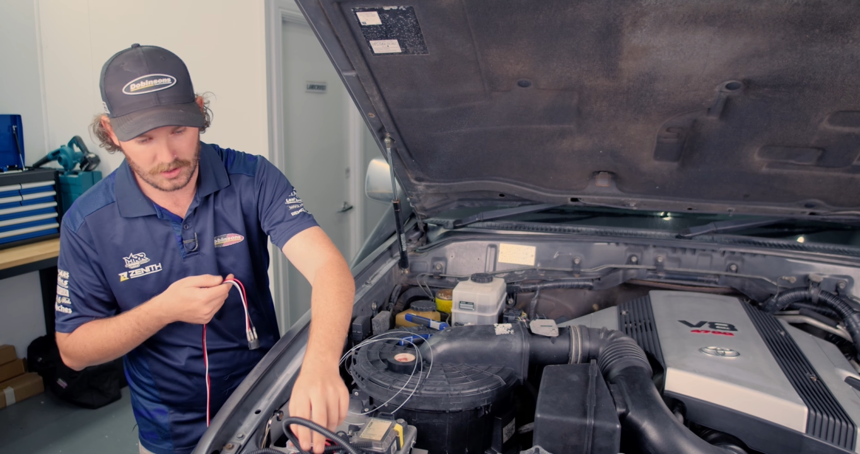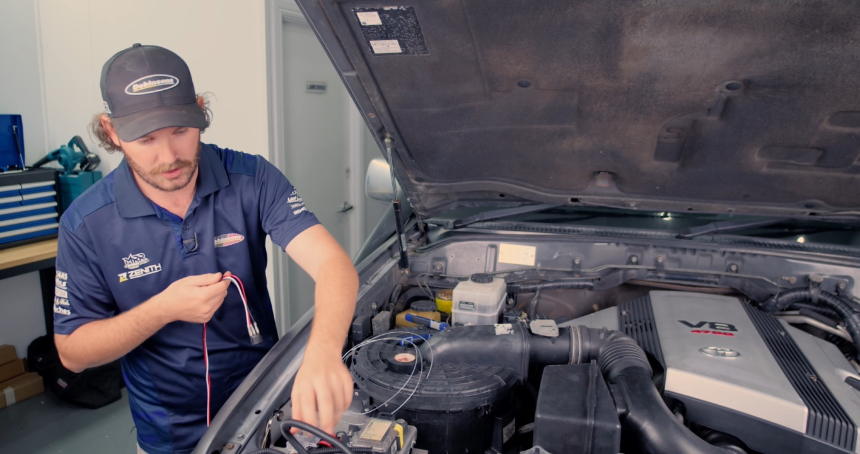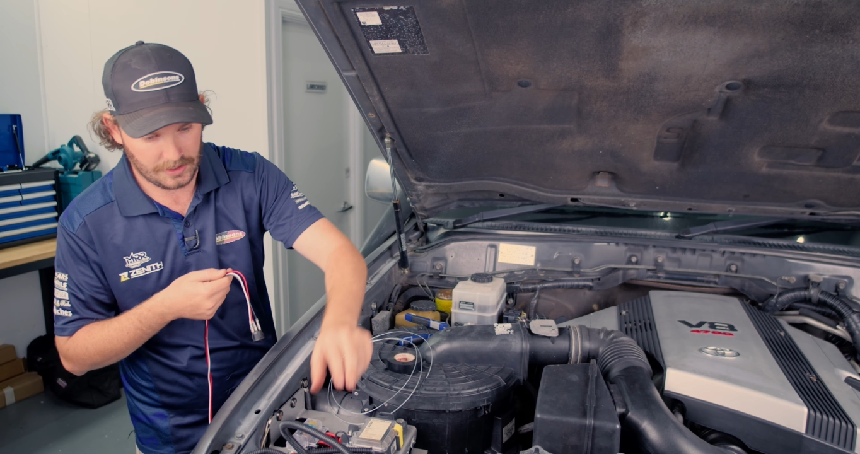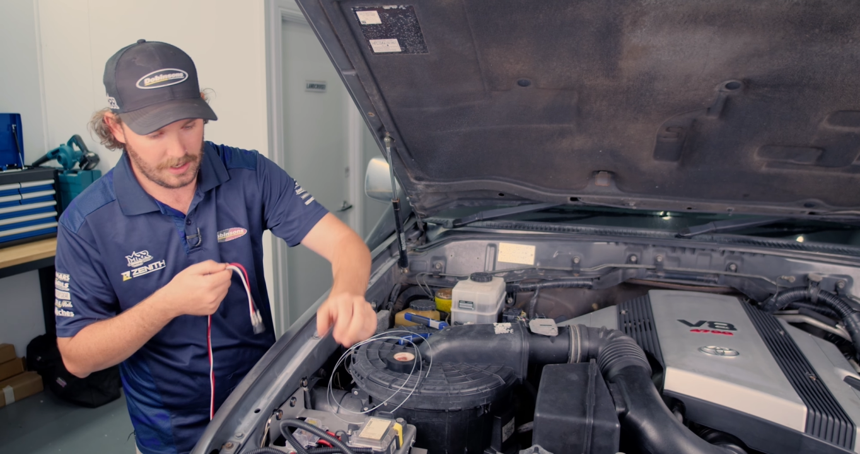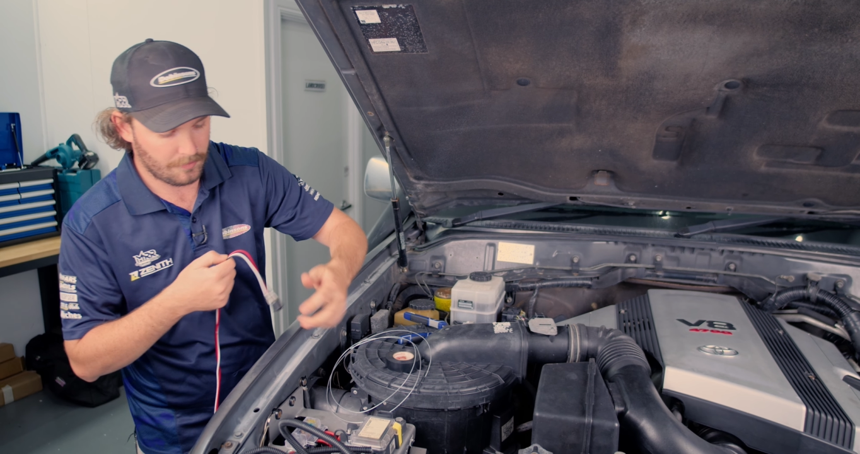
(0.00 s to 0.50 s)
in
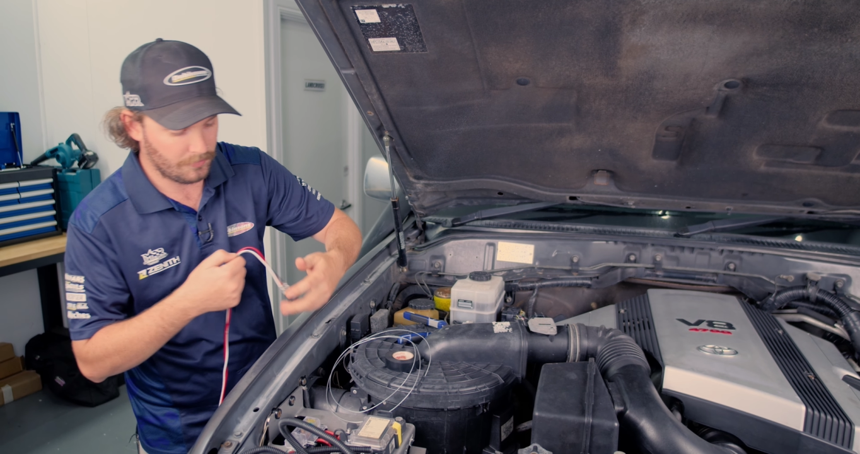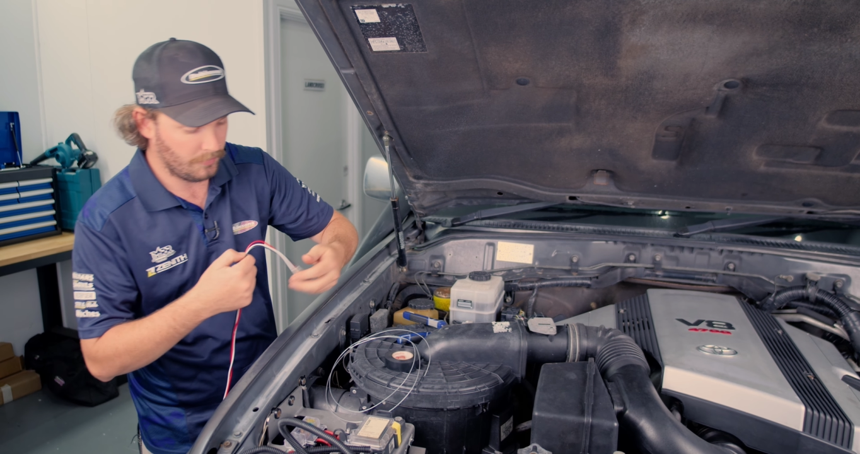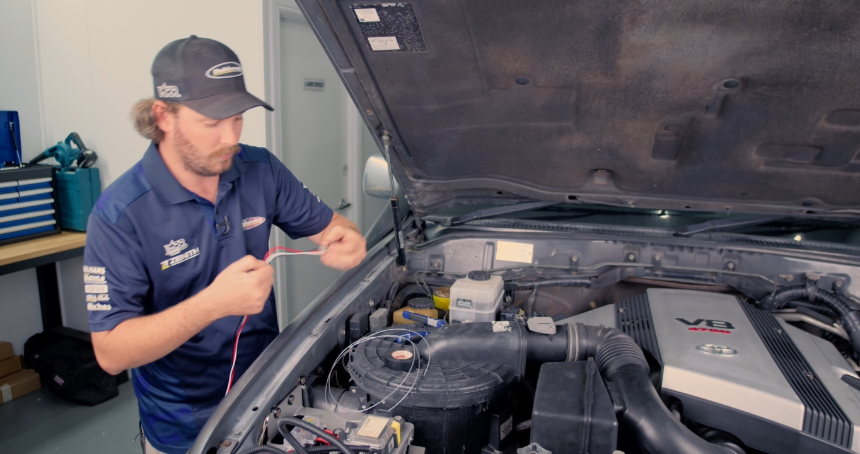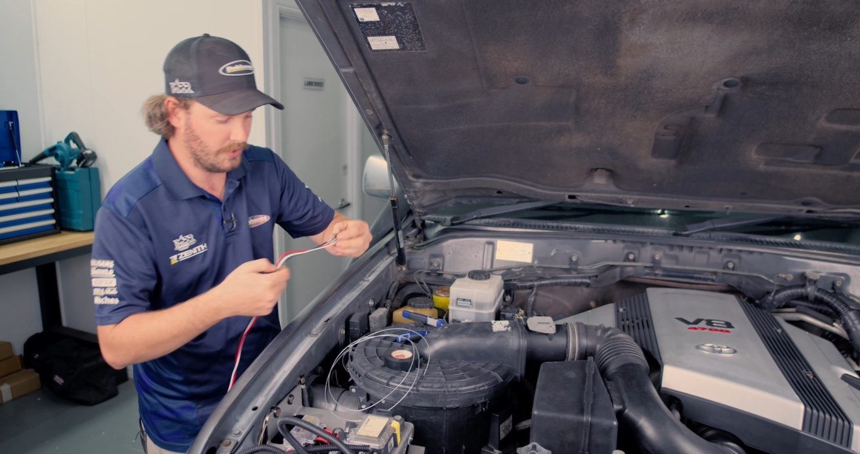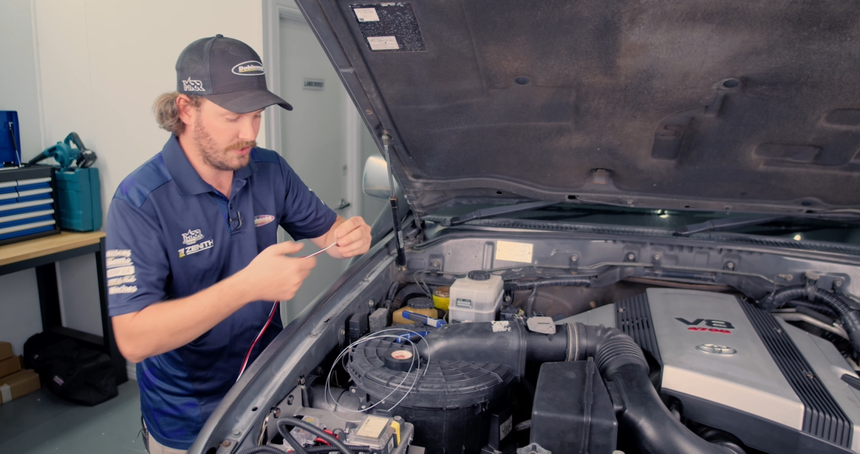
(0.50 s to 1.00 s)
the cab
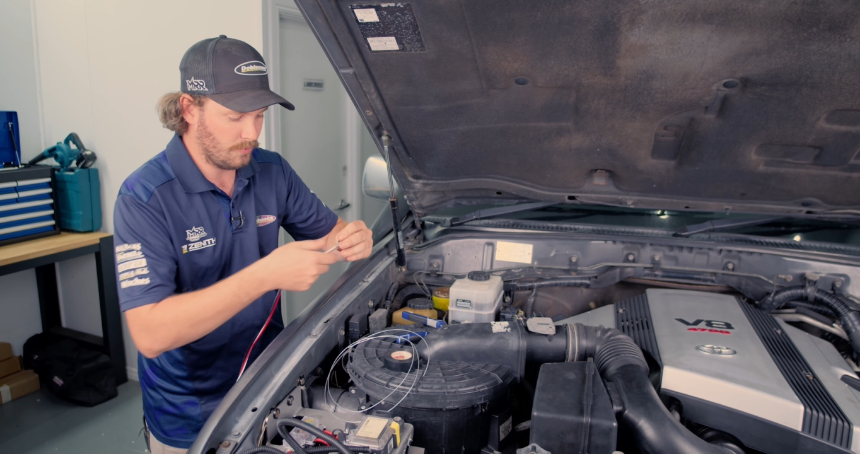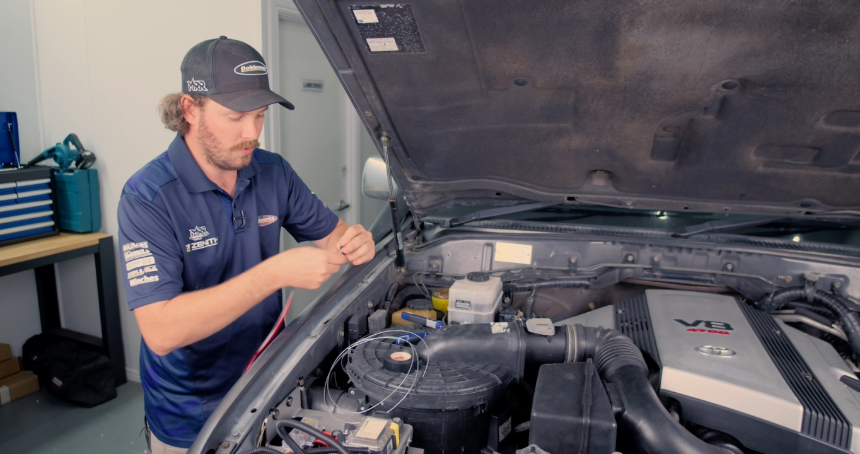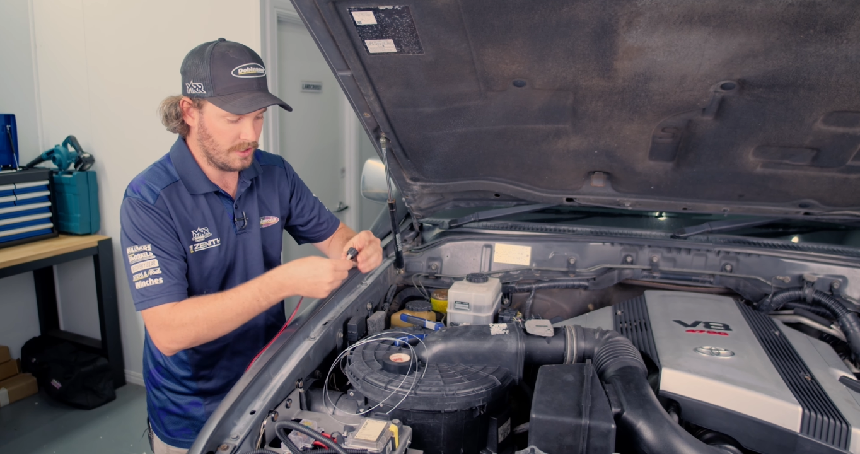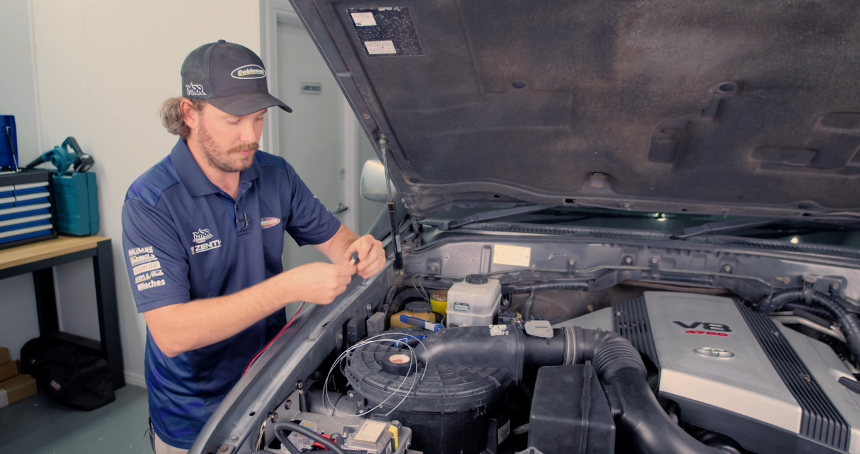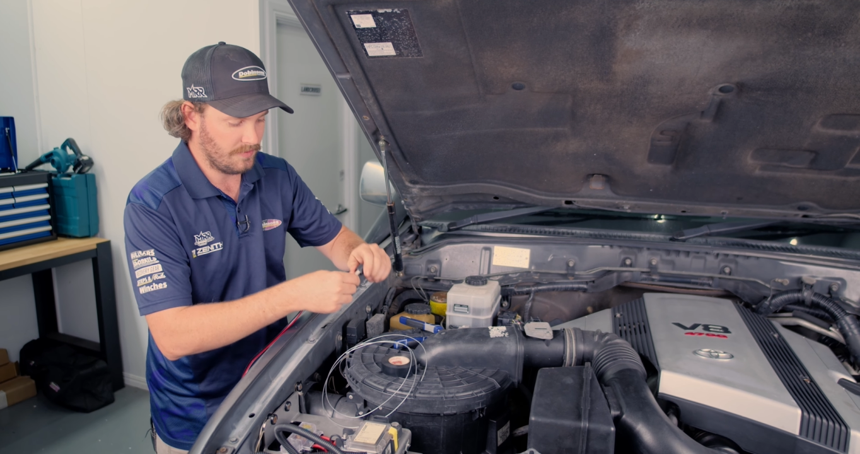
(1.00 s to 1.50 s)
once the
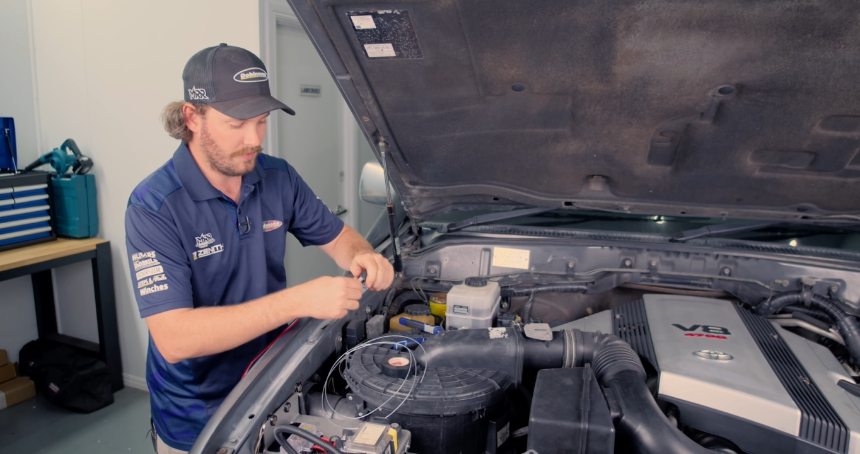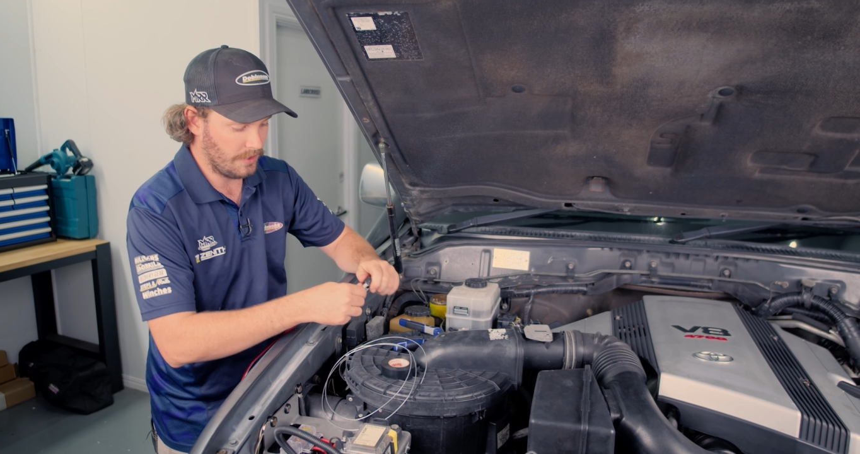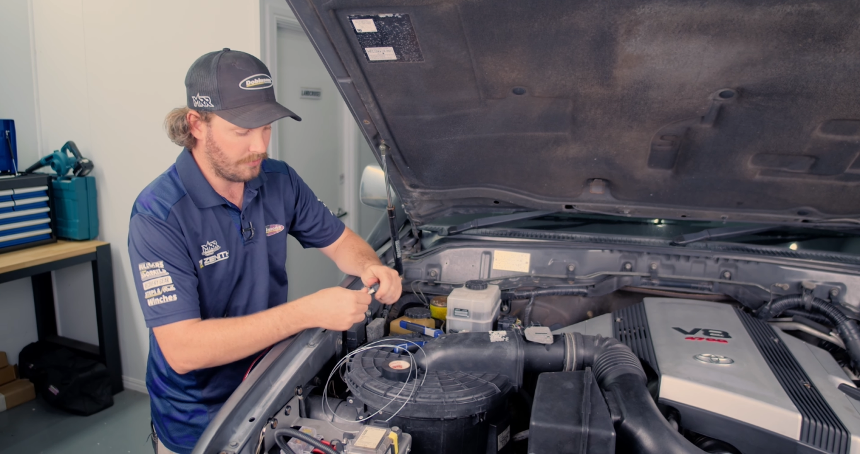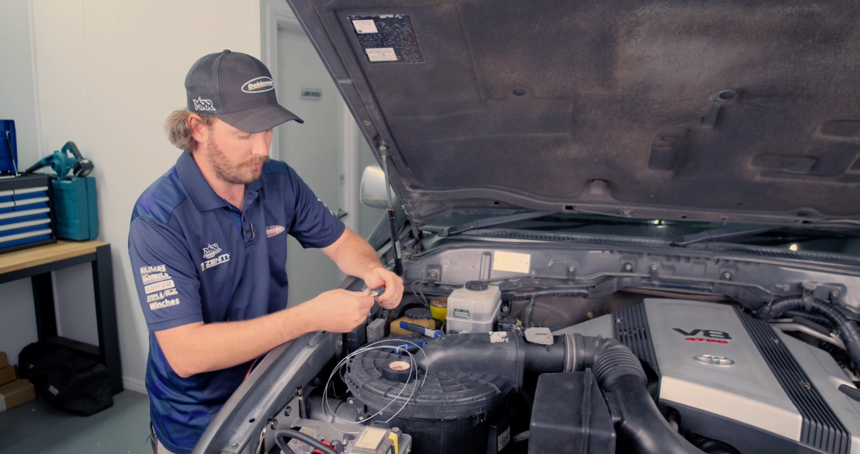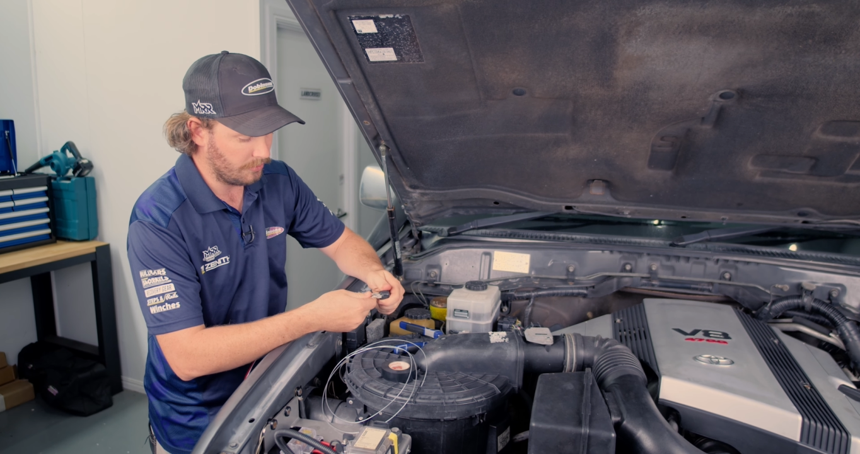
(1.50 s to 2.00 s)
wire's been
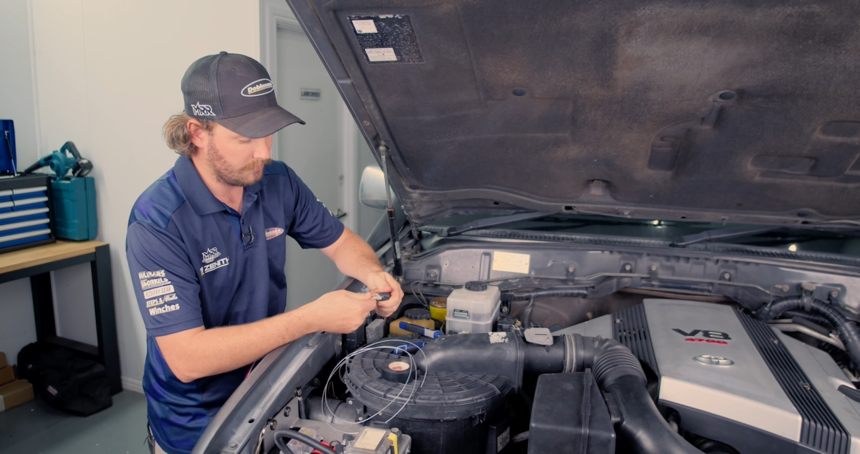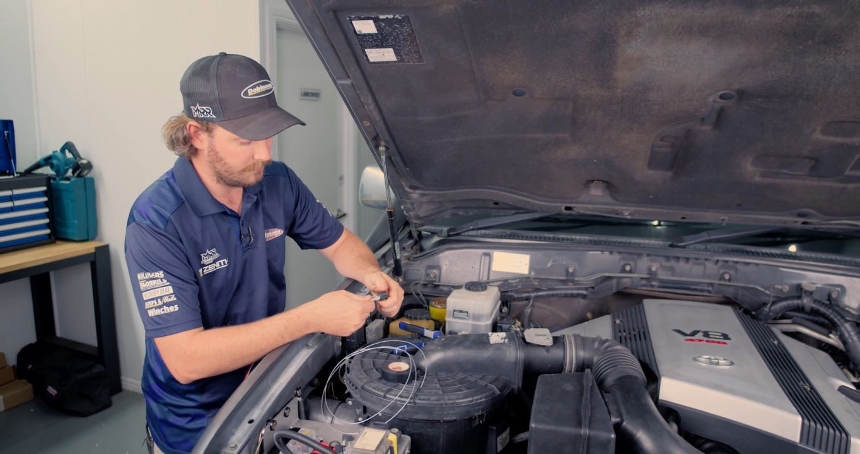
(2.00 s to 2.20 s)
fed through.